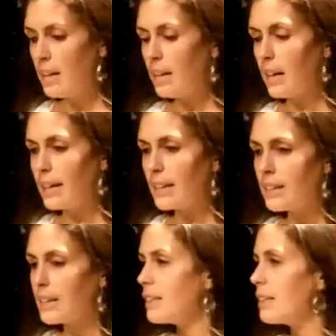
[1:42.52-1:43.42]

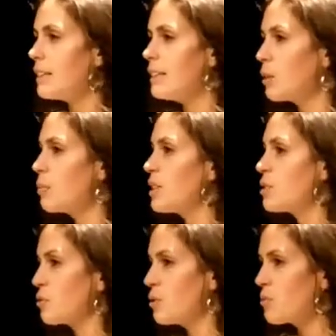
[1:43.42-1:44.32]
like the Young
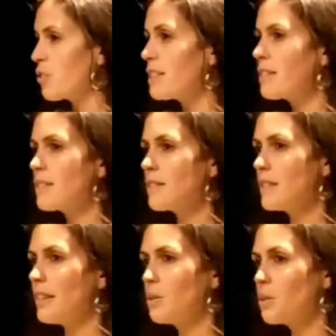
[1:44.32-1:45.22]
Mothers Group Trust,
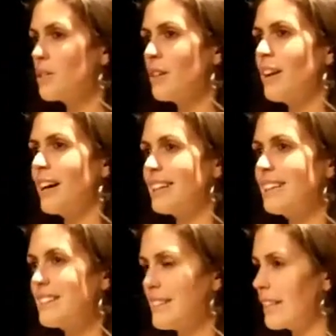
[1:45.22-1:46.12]
and also like
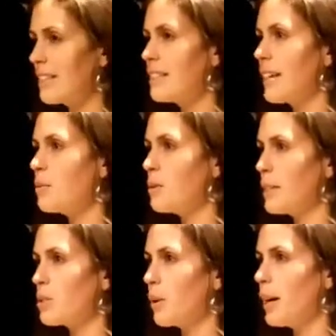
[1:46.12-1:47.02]
Second Step, the
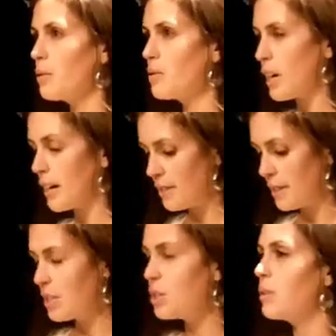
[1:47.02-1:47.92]
mental health
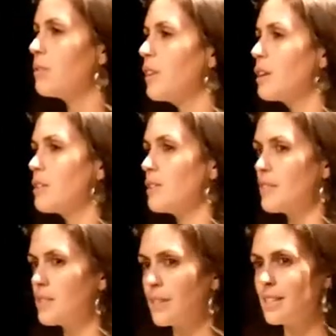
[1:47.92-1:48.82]
charity, who are the focus of
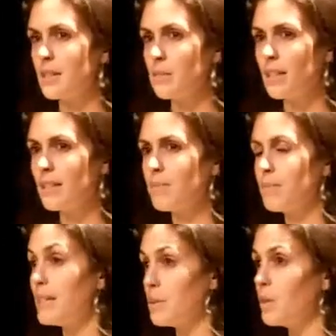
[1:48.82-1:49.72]
this funding
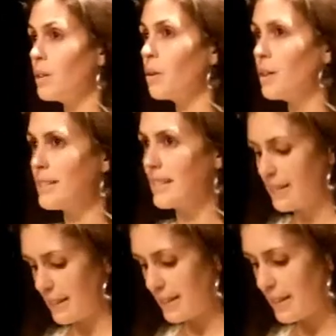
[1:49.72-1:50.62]
bid with the Lloyds
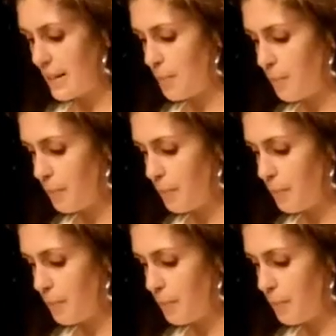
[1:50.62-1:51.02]
SSE.